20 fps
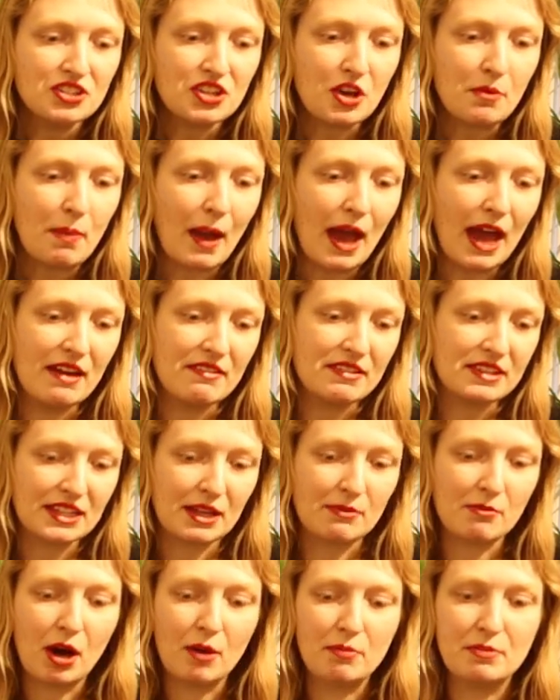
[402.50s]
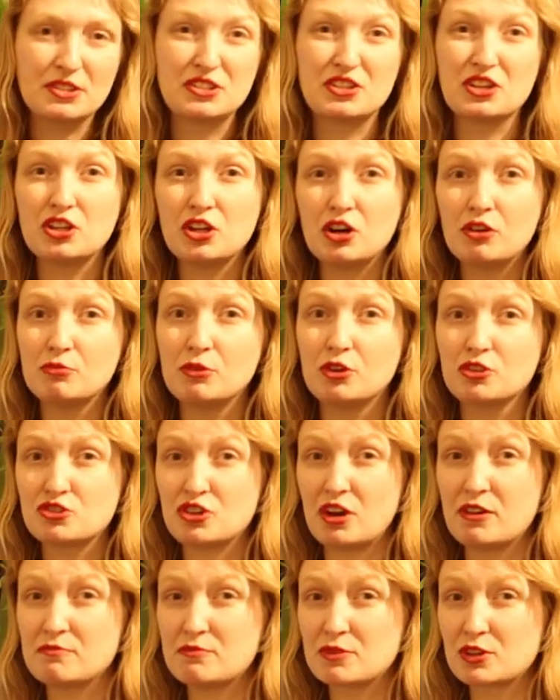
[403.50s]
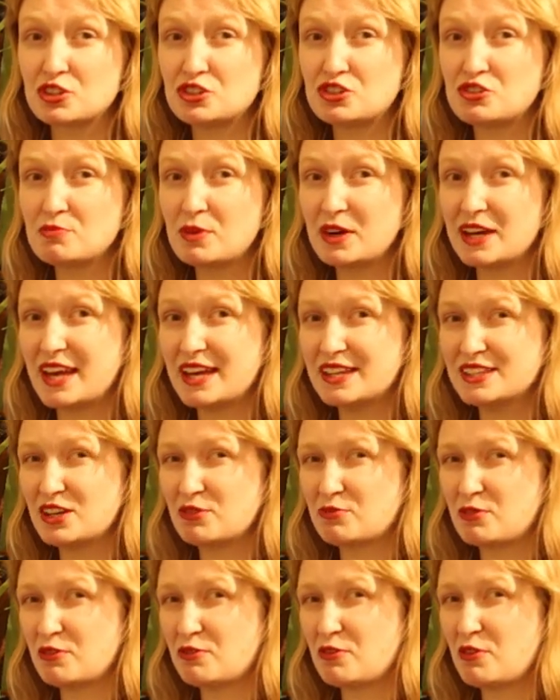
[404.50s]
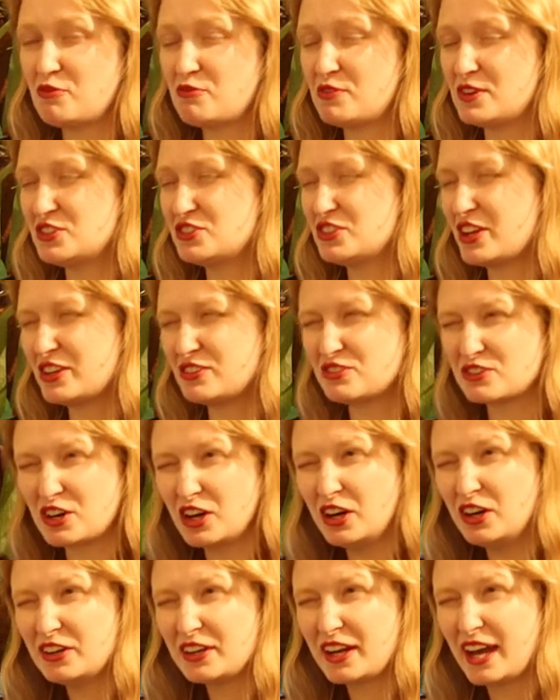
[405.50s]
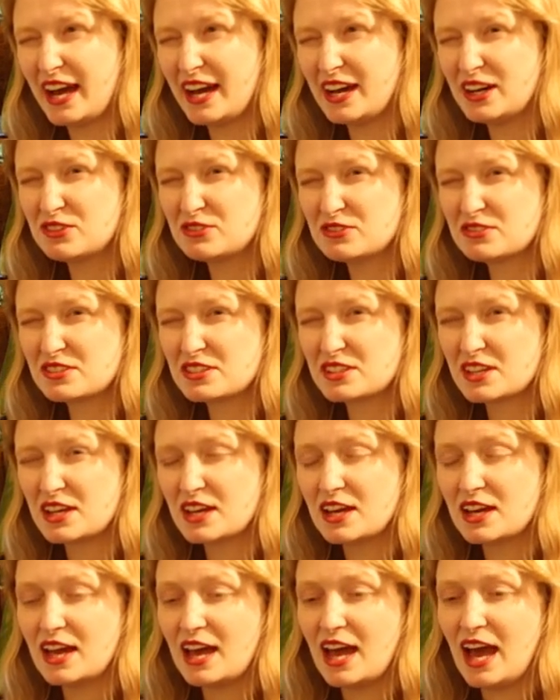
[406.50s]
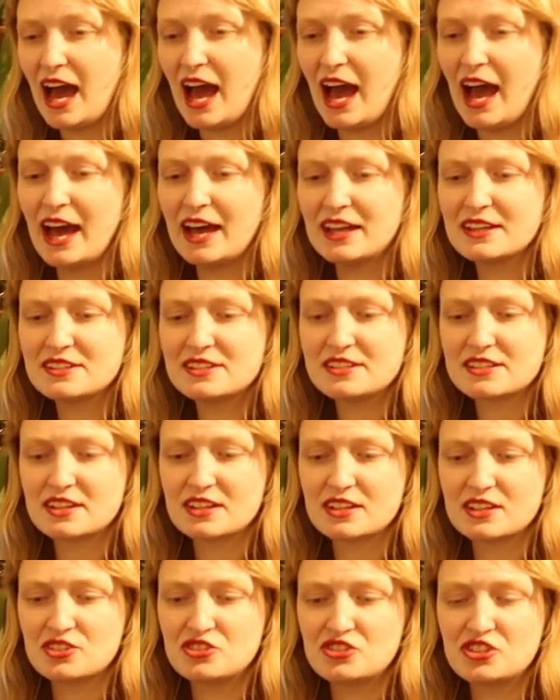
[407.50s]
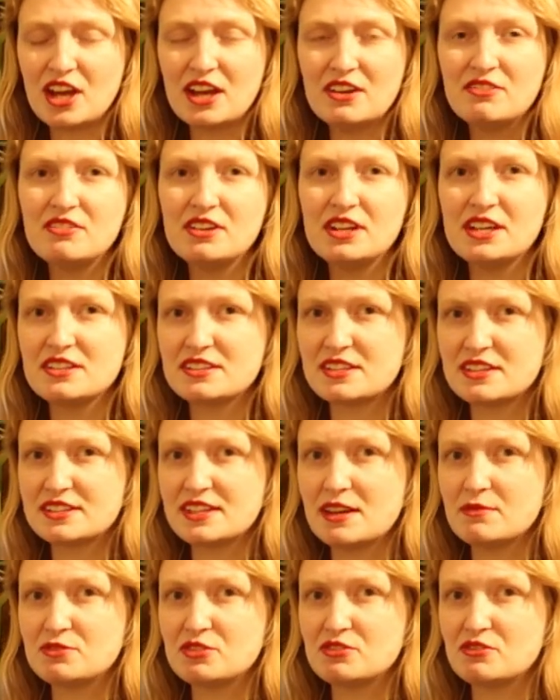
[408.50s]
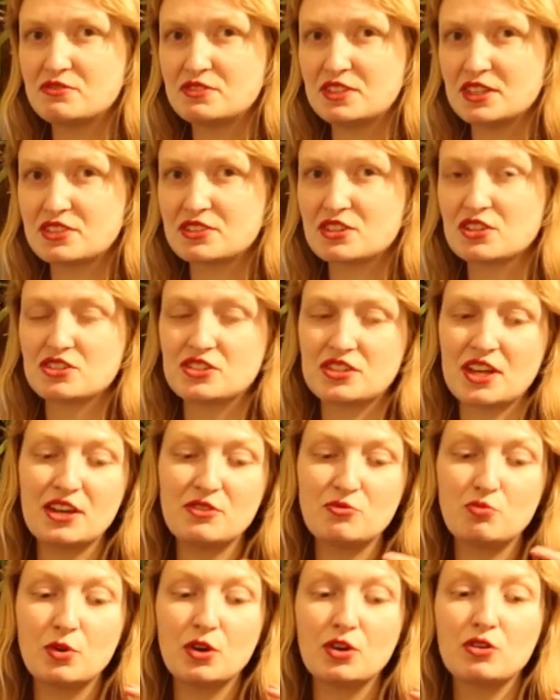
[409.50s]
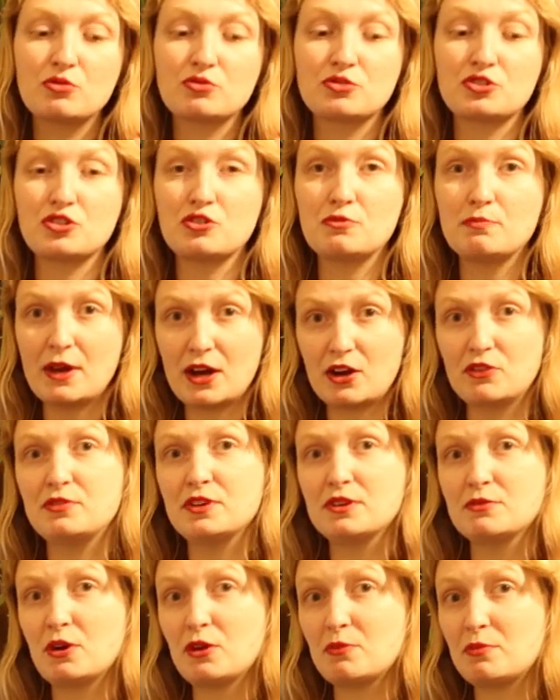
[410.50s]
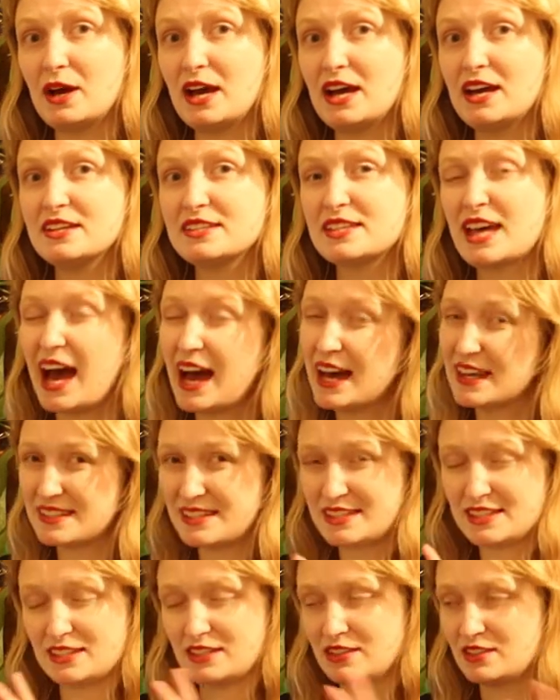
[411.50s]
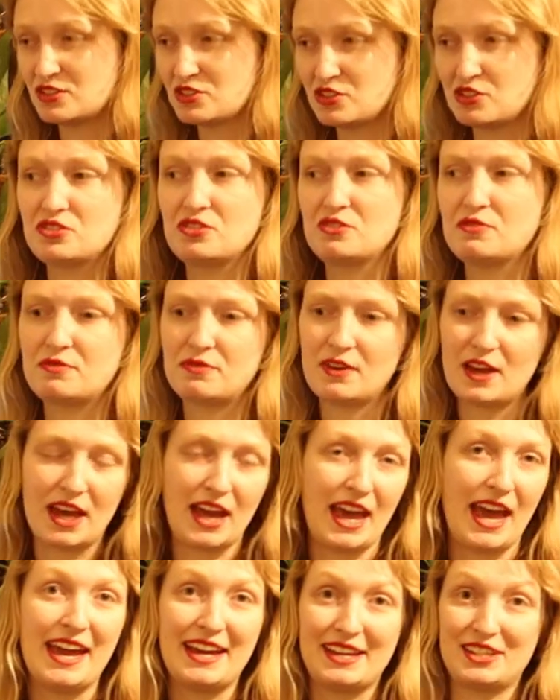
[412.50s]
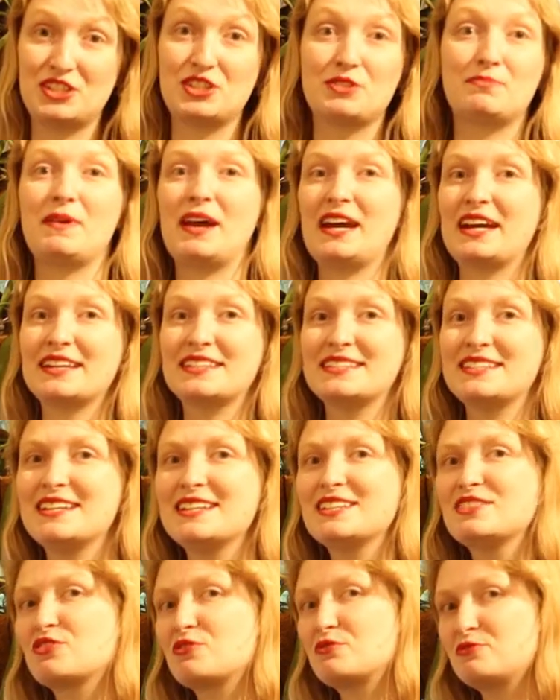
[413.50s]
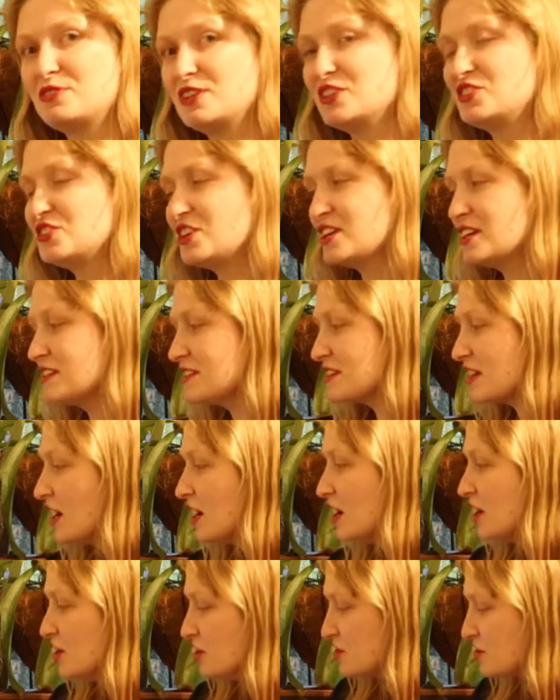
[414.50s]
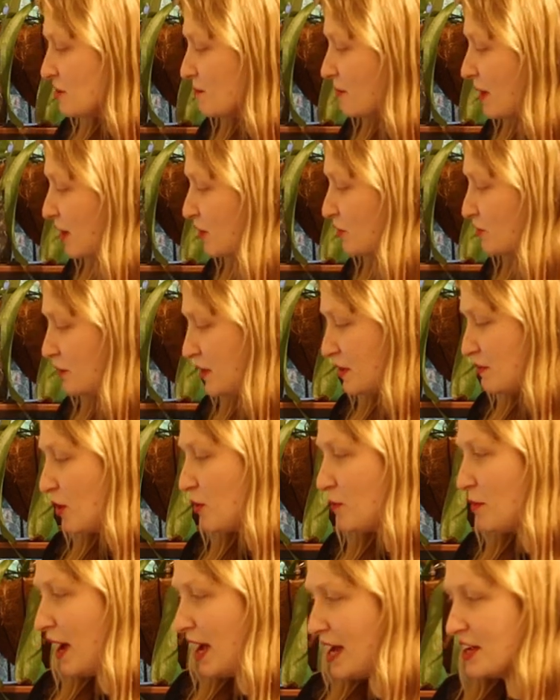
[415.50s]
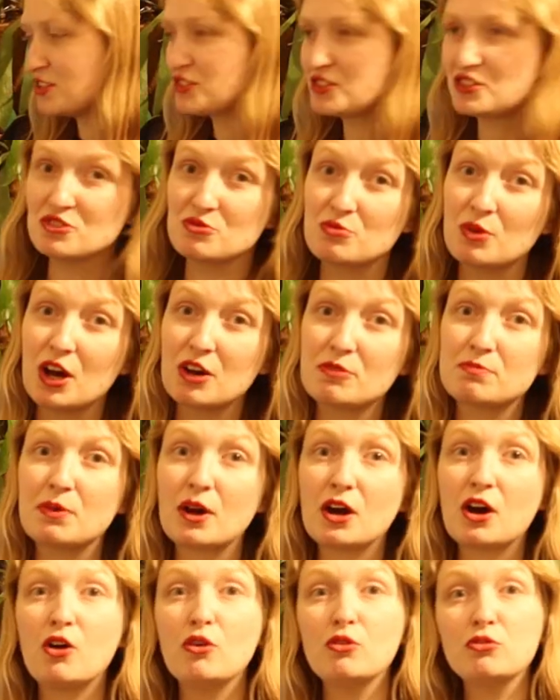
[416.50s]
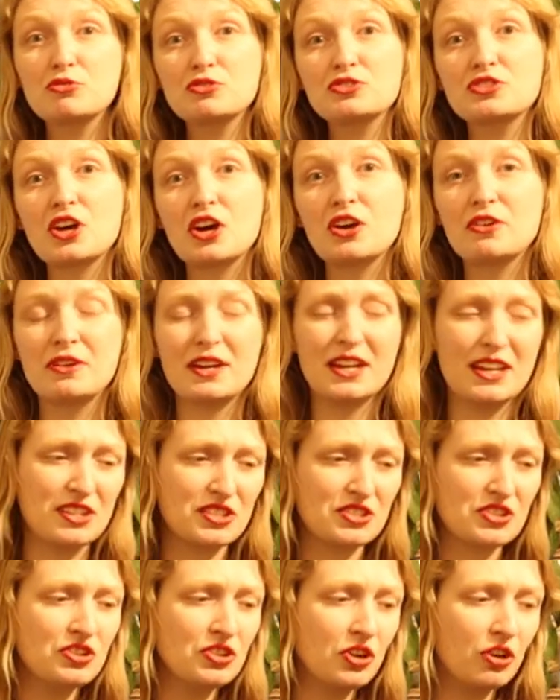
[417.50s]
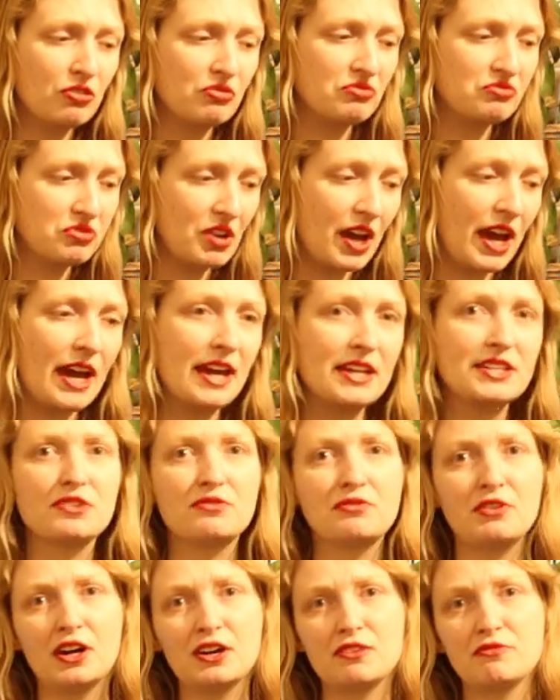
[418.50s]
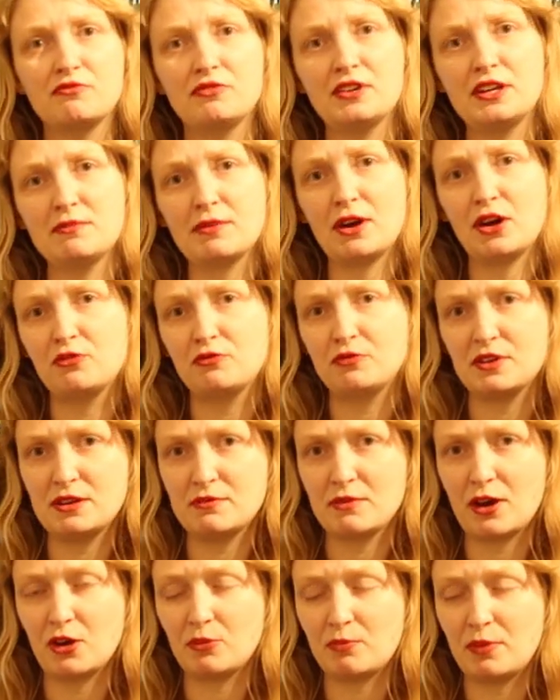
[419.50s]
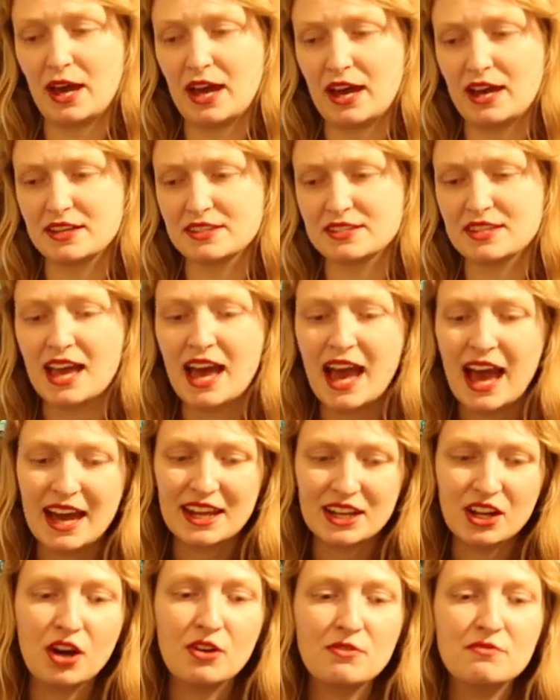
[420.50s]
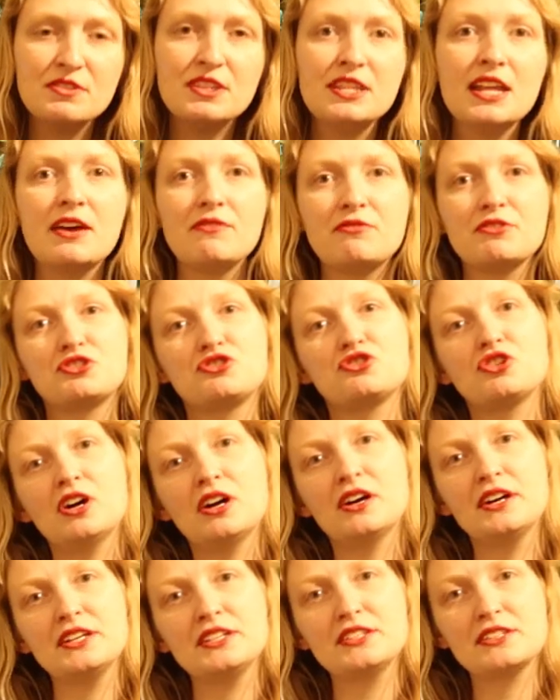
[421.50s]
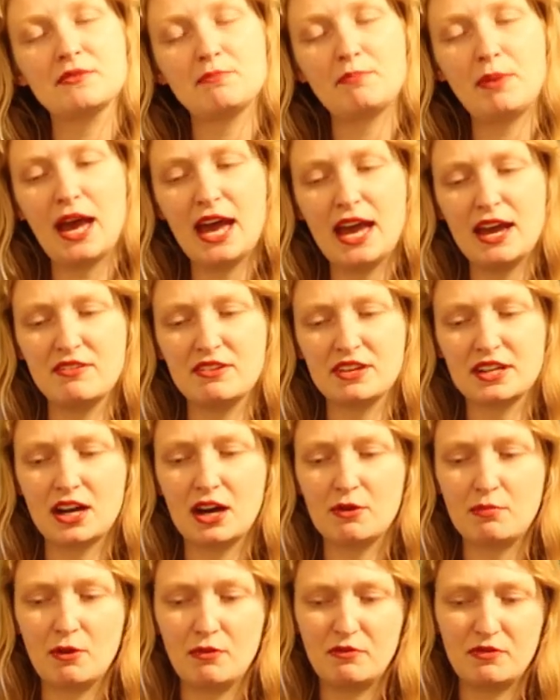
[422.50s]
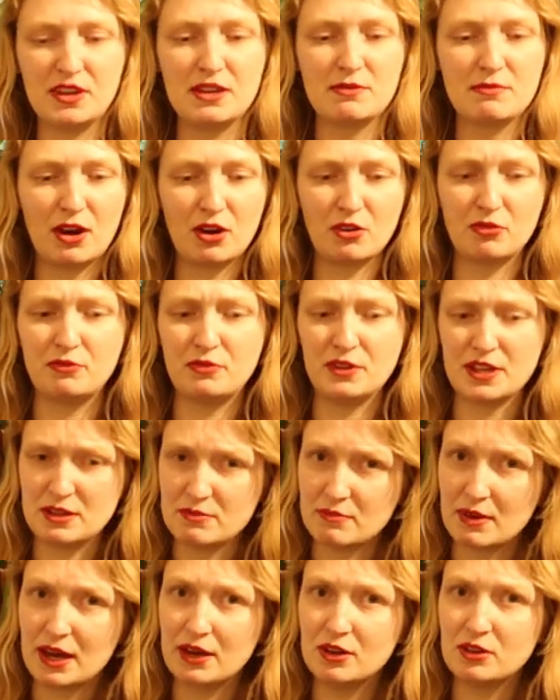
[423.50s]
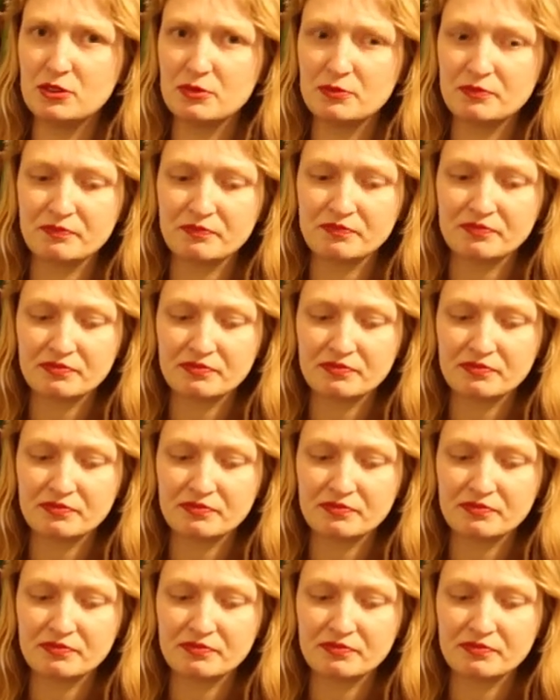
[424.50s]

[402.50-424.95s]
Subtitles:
So pairing them up is a lot more drama, because you might end up with a fish that you can't house. And generally it's accepted with discus, they will do male-female pairs as sort of expected of fishes. So male-female pairs do work, but also it's not rare to find female-female pairs. And I've never tried pairing up a female-female.